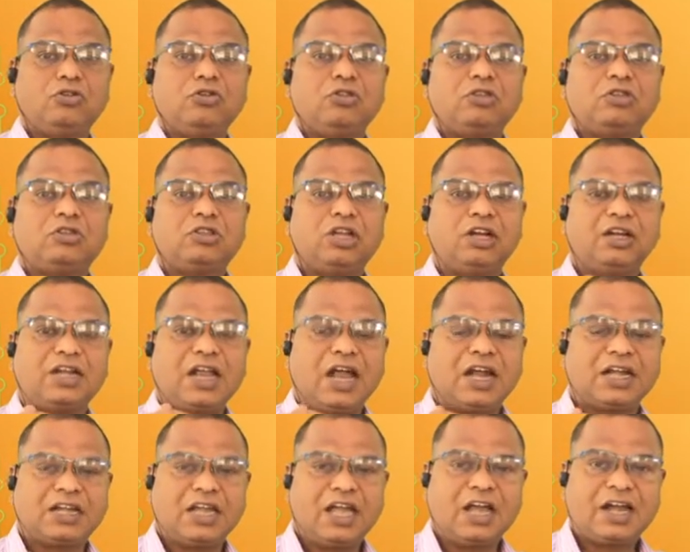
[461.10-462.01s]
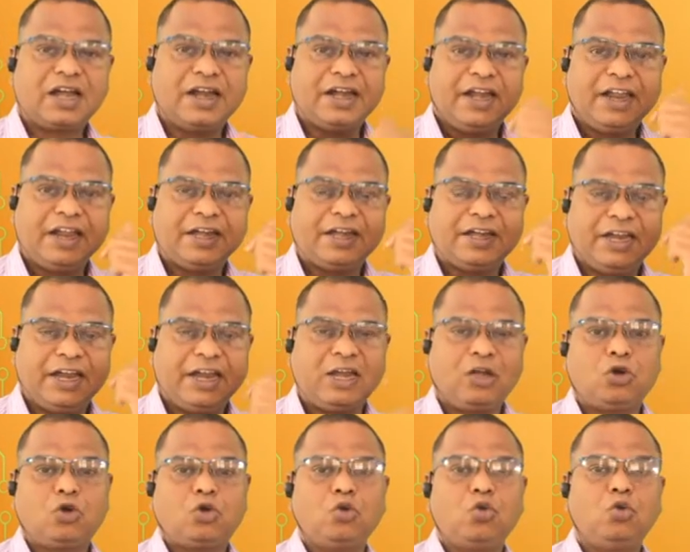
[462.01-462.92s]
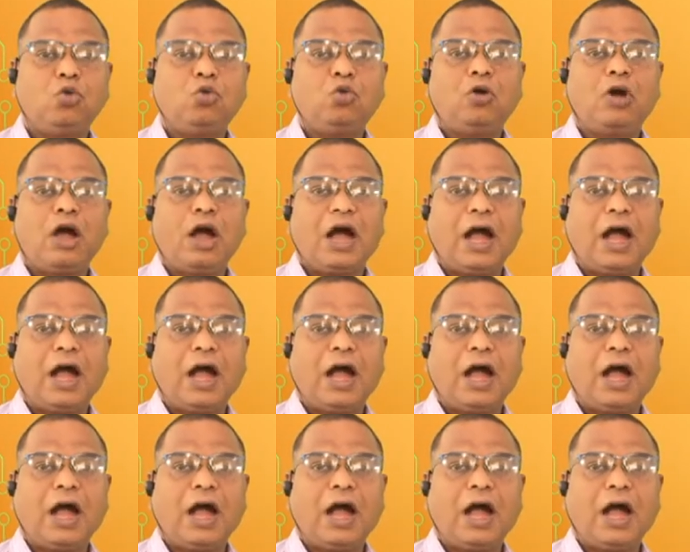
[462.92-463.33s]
the data connected to